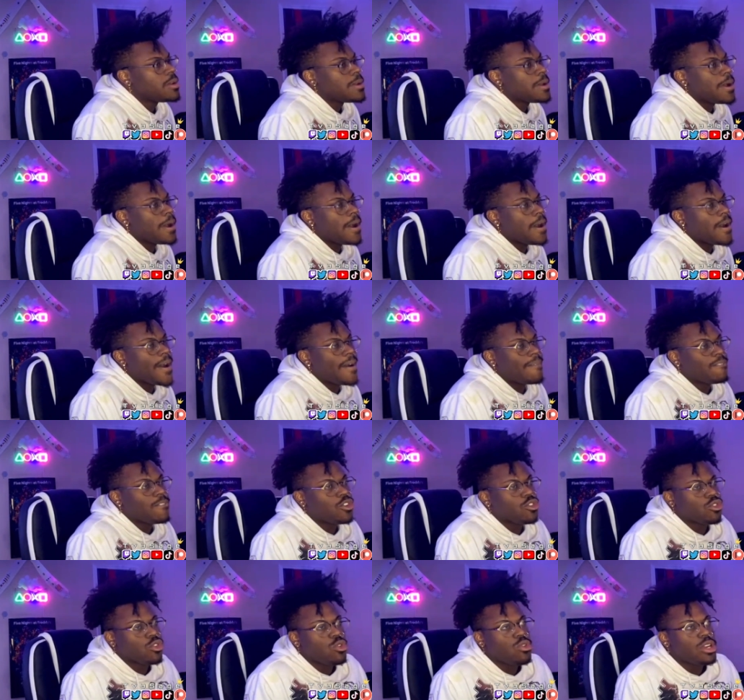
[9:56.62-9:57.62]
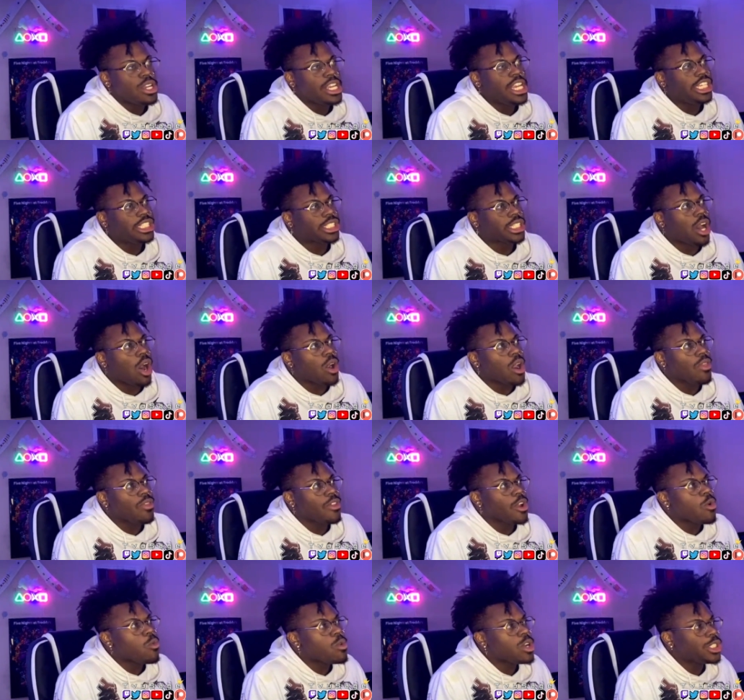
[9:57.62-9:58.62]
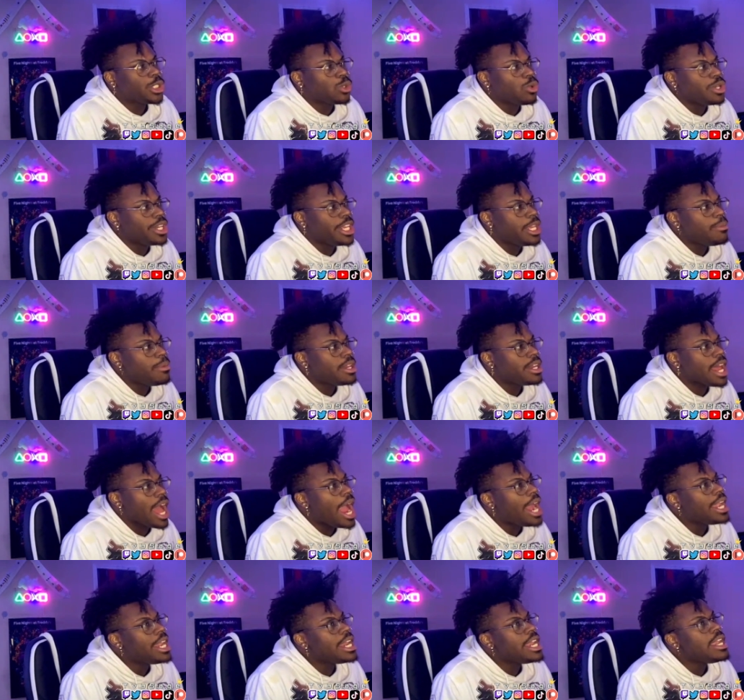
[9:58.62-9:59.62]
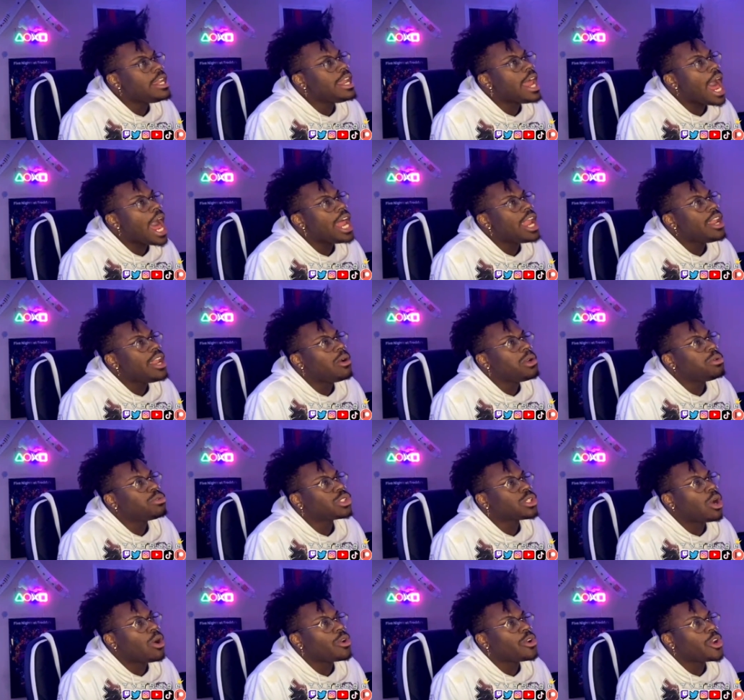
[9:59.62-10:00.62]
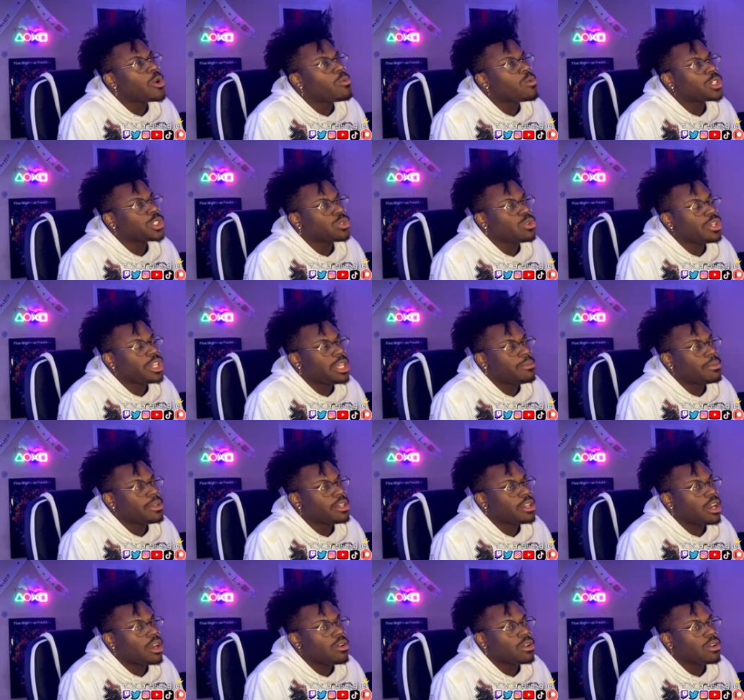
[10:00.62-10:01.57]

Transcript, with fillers: Um, Druid, he's taller than their original demon? I did not know he was taller than their original demon.